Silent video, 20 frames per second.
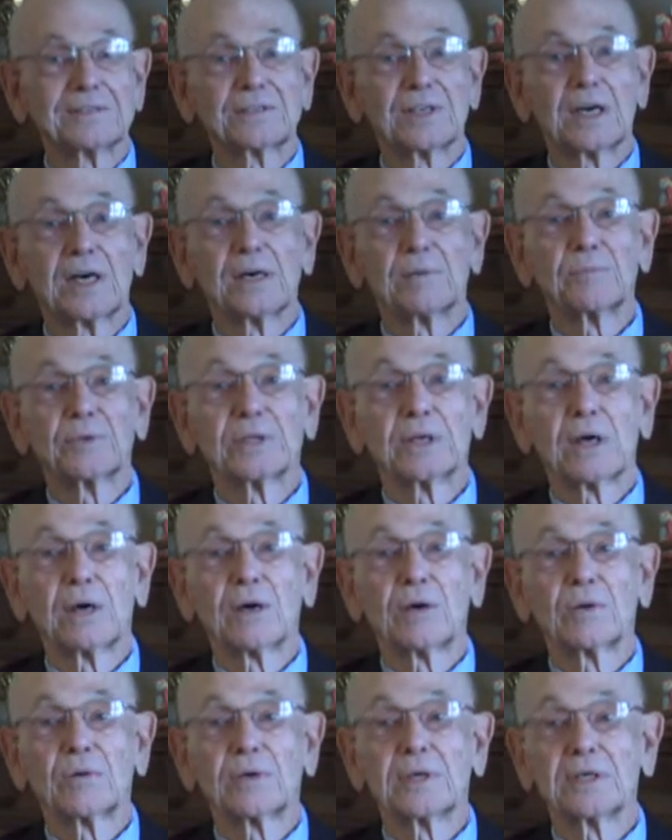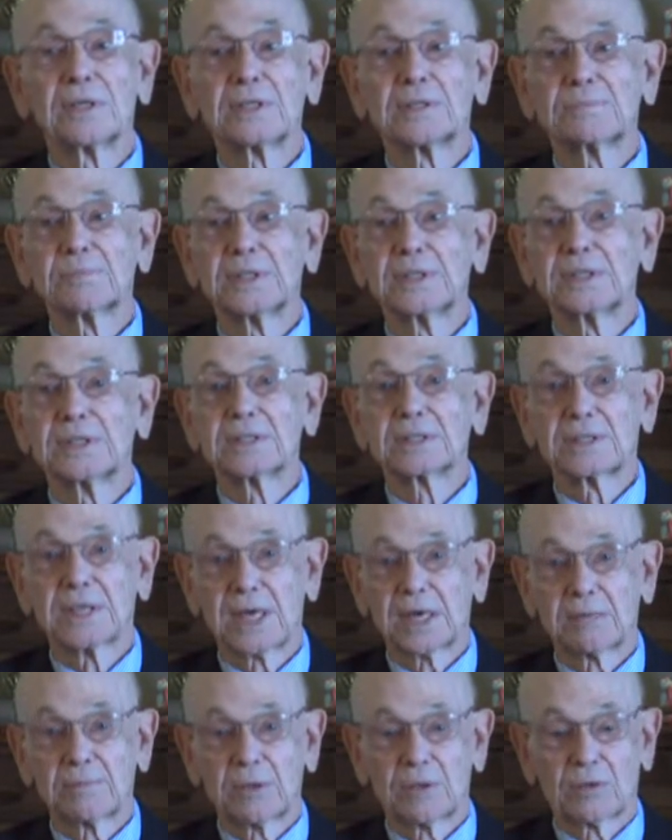Tom would always be
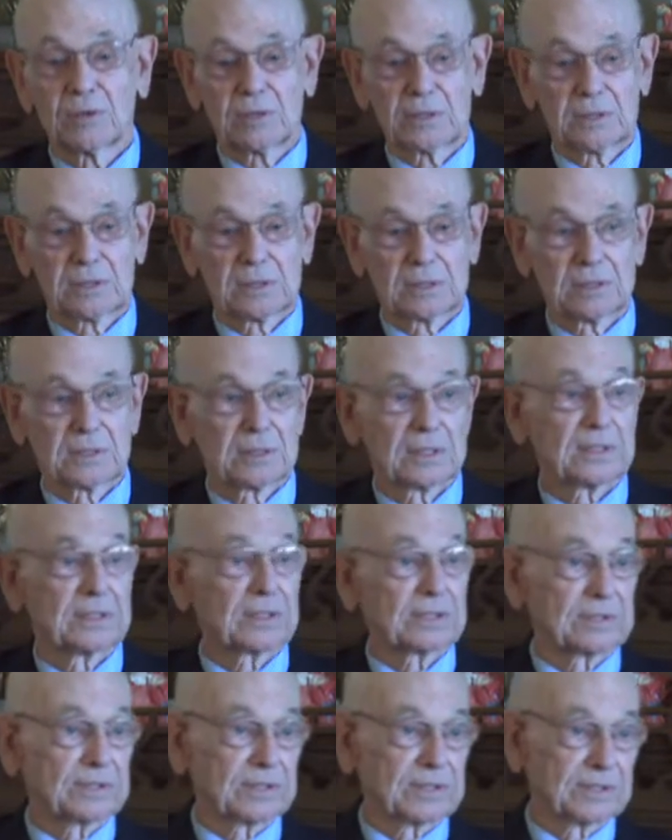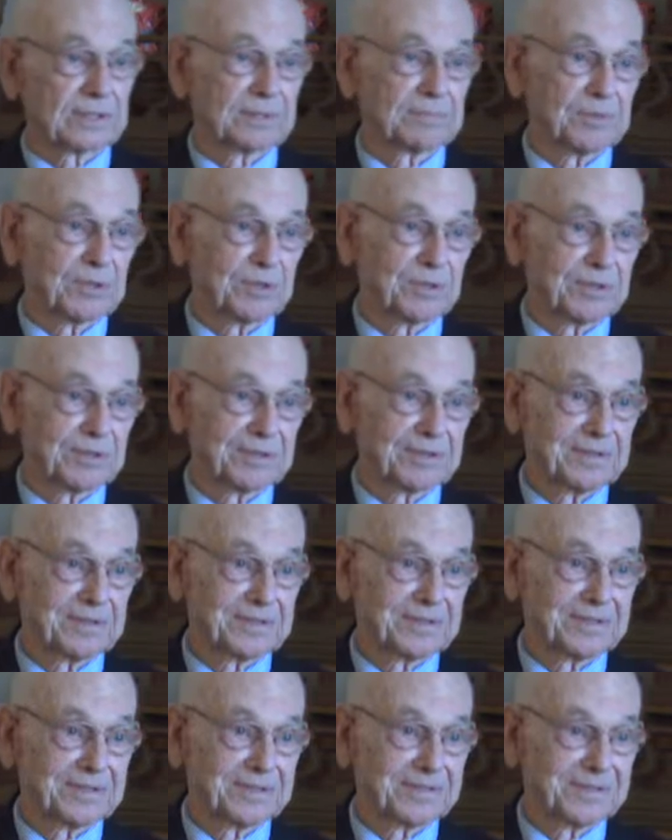the cowboy, and us younger
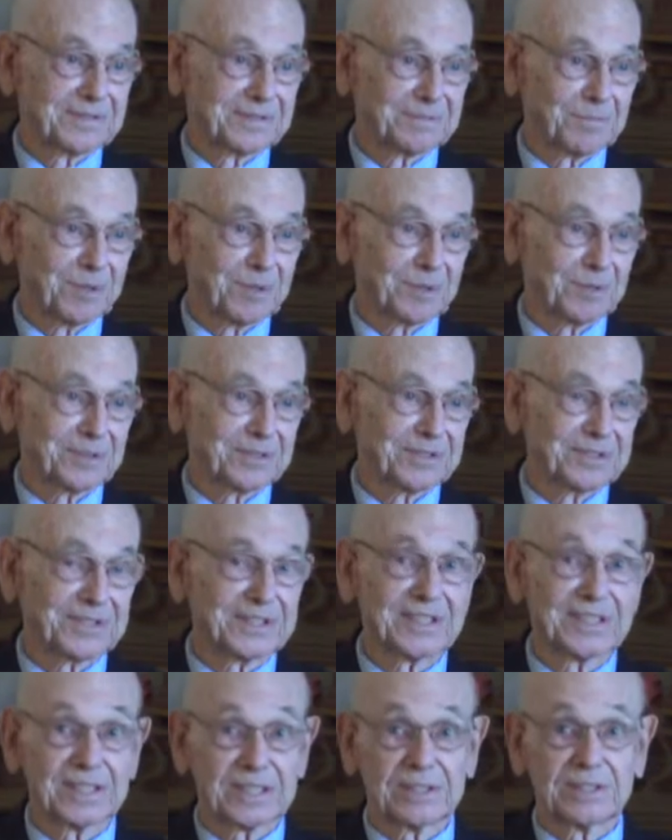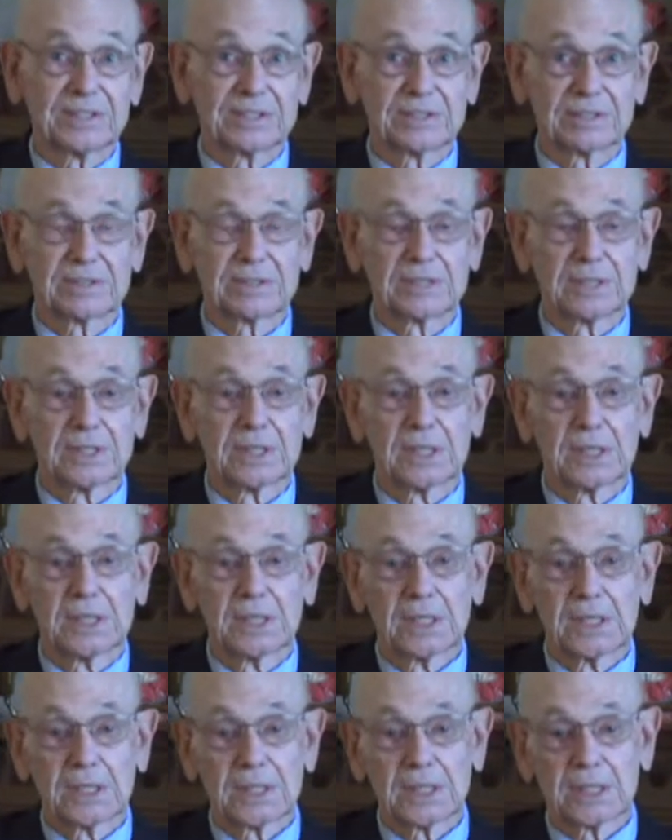boys the Indians,
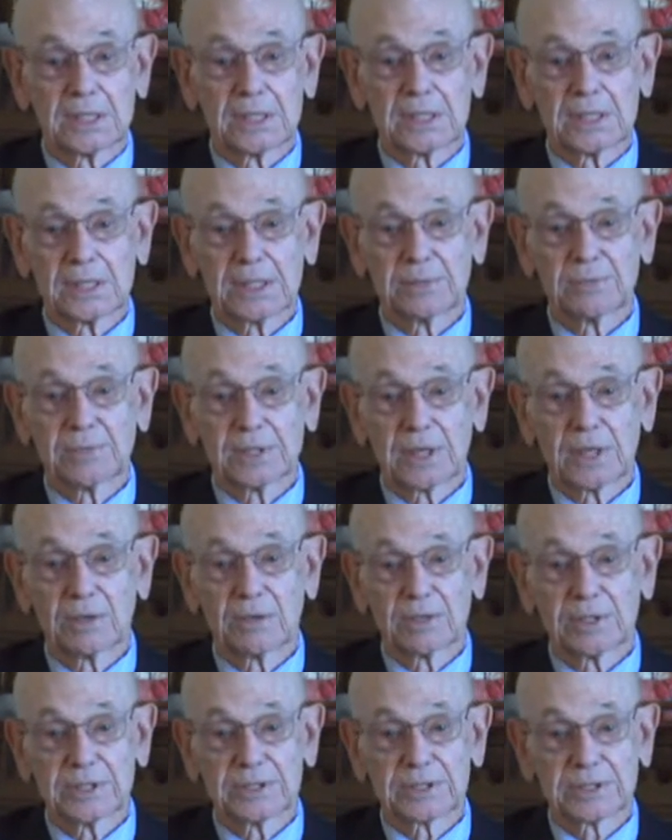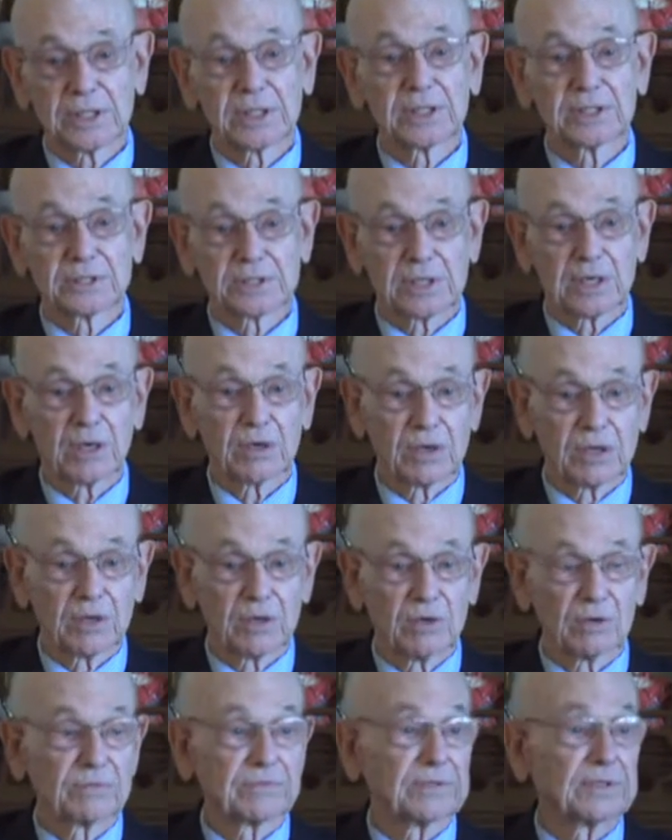and he would always kill us all
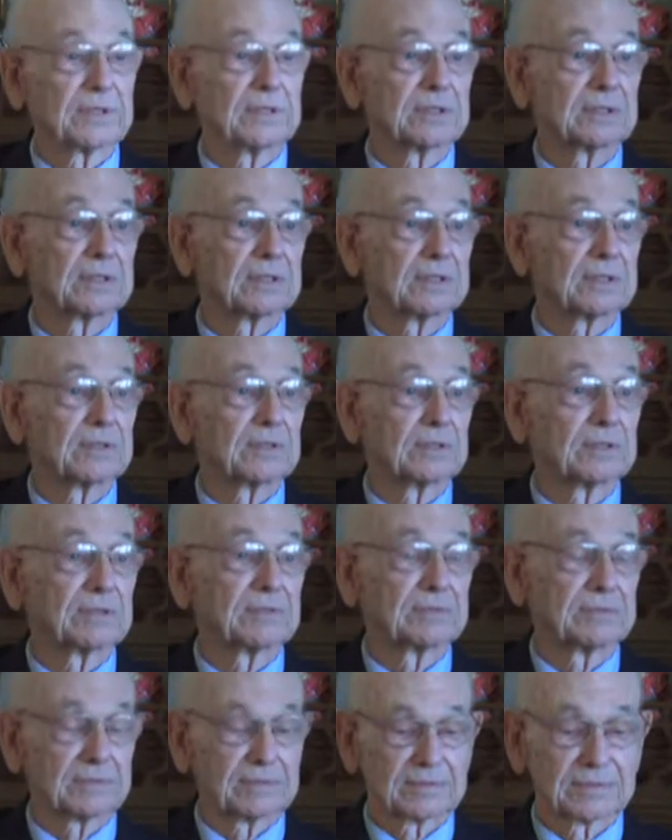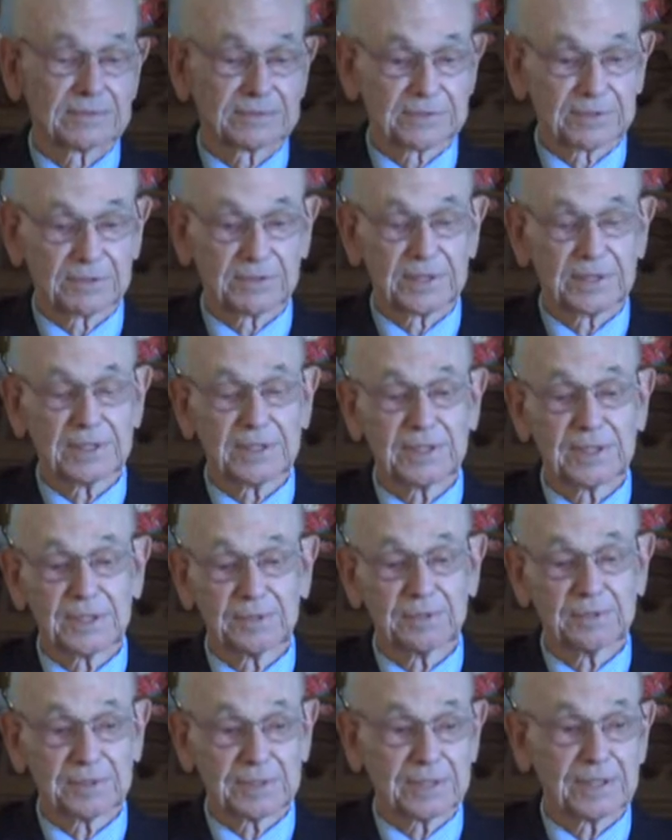off, and you know, so
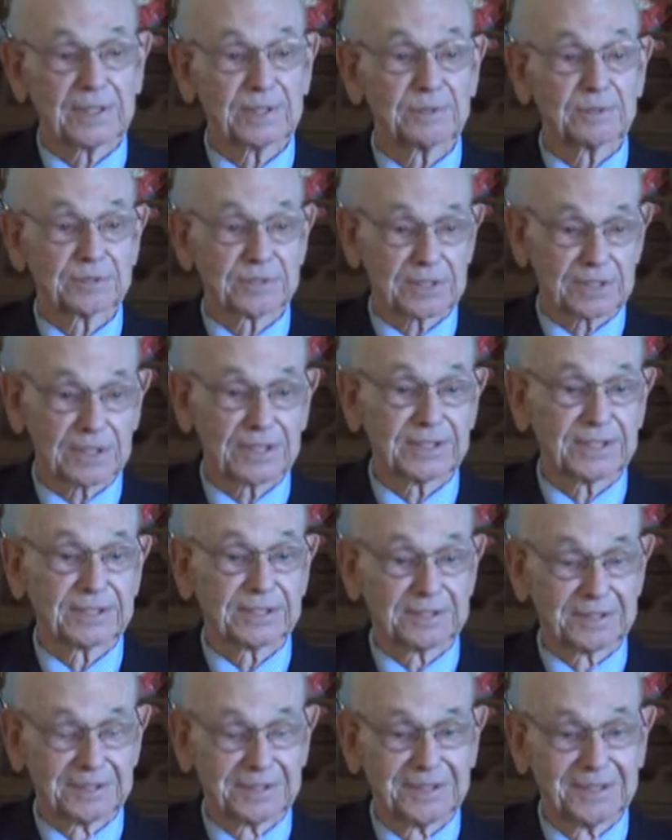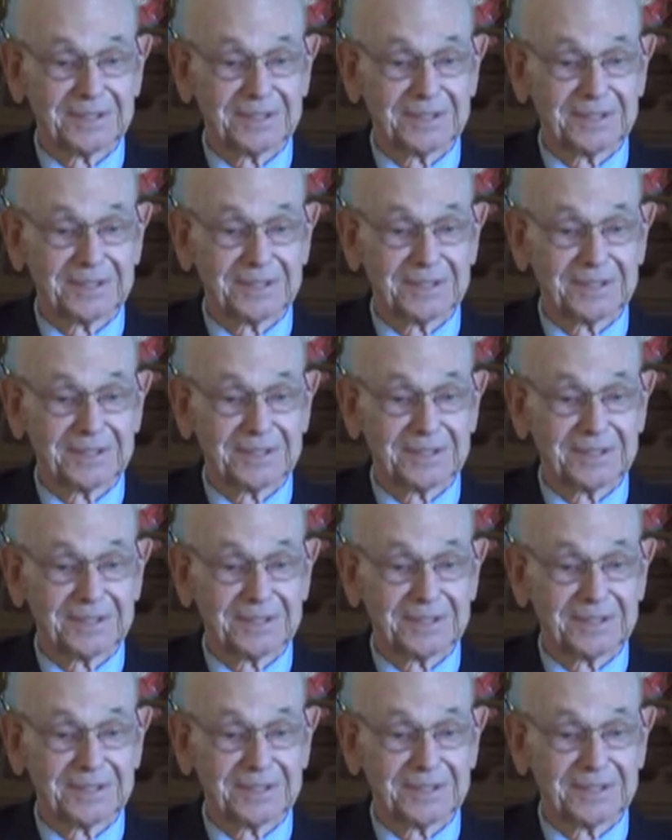he was a leader.